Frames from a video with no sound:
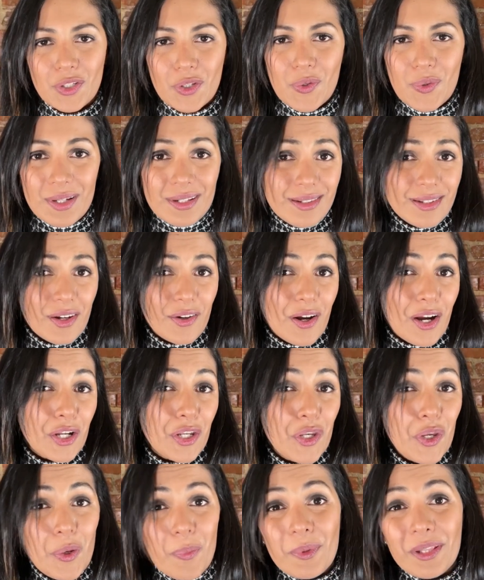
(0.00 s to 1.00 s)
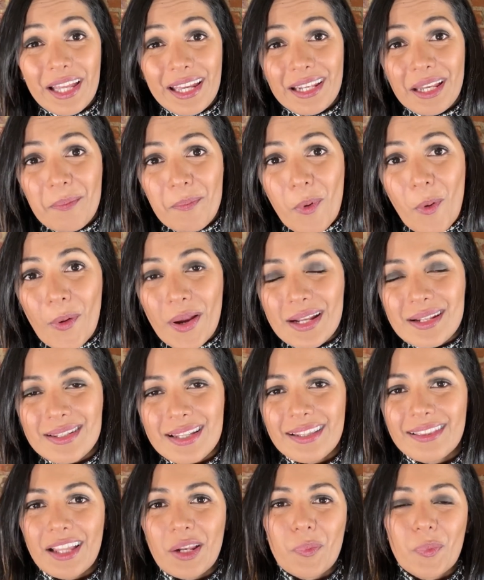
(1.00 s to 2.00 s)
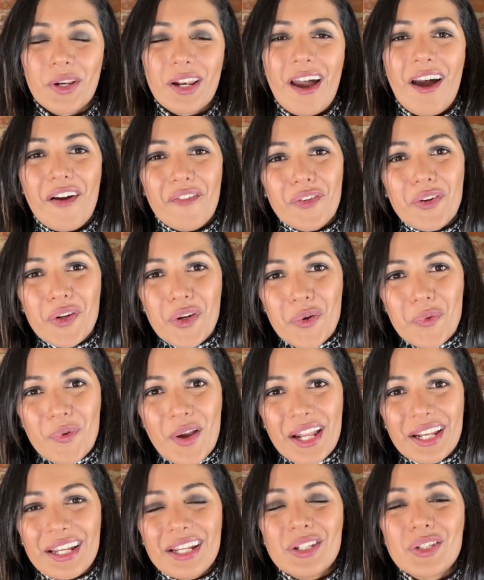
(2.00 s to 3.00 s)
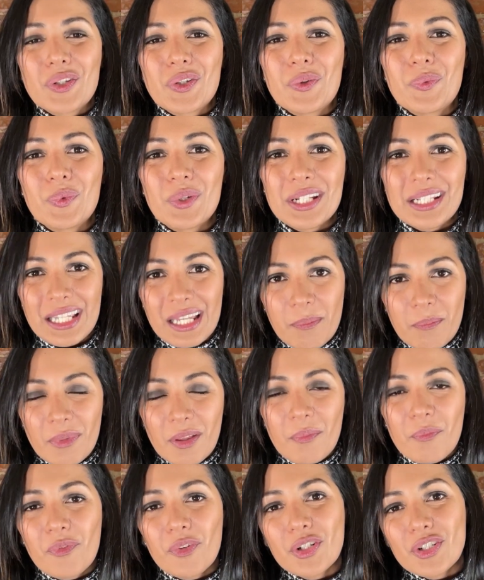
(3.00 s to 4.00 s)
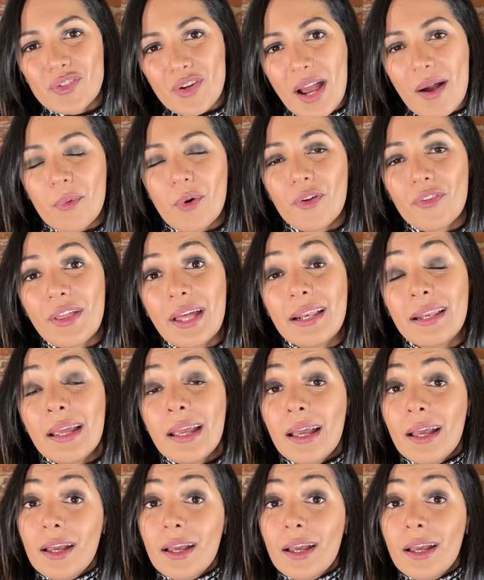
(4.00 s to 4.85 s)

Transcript: So you can start accumulating points, and then whenever you're ready to redeem them for travel, then